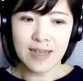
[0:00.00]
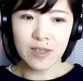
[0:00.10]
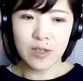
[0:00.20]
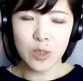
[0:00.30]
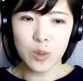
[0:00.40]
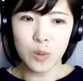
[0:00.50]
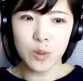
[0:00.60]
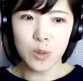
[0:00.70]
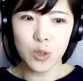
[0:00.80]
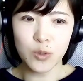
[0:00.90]
there's
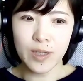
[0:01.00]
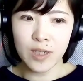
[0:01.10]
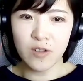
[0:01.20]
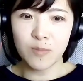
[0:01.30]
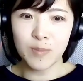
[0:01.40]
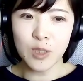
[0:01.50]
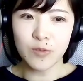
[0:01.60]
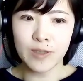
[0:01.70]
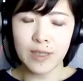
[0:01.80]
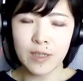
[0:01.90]
also trade-off
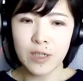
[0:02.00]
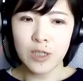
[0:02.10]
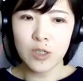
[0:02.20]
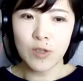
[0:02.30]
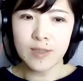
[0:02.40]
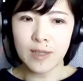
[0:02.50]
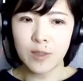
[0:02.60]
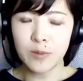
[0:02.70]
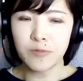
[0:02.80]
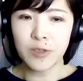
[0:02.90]
between
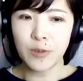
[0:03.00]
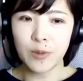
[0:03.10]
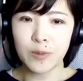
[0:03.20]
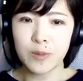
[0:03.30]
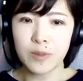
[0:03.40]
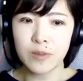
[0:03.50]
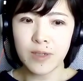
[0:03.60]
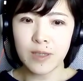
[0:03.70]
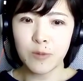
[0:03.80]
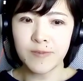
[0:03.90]
recycle and reuse,
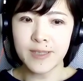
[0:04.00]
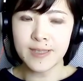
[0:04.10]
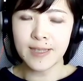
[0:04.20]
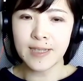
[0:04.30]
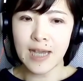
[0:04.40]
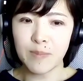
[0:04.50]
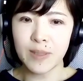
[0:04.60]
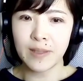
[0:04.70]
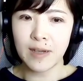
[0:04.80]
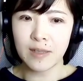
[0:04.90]
right? We've seen it
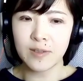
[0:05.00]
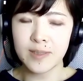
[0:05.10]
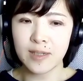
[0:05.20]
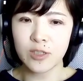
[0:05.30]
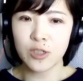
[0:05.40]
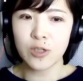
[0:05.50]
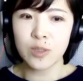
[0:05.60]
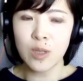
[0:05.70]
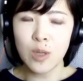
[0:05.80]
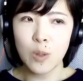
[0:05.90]
happen in other sectors.
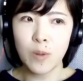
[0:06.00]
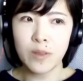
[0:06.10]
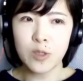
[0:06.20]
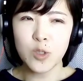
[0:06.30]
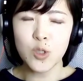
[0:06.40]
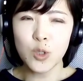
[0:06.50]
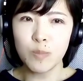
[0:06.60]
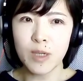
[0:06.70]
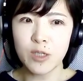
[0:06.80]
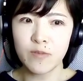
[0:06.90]
When there's too
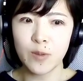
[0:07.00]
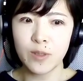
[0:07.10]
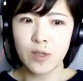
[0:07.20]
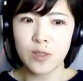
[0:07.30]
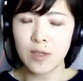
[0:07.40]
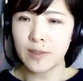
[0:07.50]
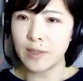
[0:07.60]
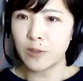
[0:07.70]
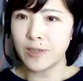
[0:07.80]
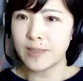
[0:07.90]
much focus on
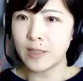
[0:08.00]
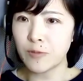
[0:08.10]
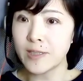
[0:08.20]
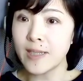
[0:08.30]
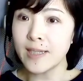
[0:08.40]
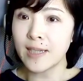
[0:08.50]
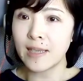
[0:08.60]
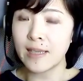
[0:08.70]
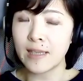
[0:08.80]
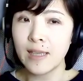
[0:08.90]
increasing
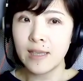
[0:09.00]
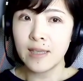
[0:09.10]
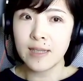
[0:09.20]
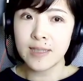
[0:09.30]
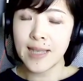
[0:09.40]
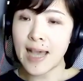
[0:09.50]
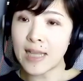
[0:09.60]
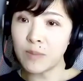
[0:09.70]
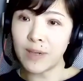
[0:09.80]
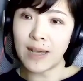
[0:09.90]
recycling, it's
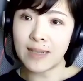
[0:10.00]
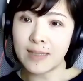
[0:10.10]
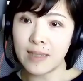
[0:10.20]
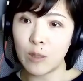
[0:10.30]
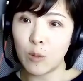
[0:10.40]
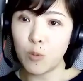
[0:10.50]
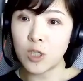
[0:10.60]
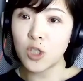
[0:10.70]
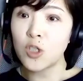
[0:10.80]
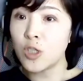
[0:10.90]
cannibalizing
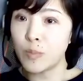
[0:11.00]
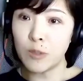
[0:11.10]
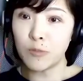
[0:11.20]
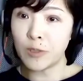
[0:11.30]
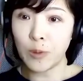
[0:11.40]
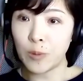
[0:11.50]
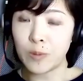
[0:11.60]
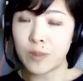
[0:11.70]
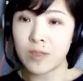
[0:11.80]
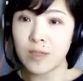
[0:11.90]
what could be reused,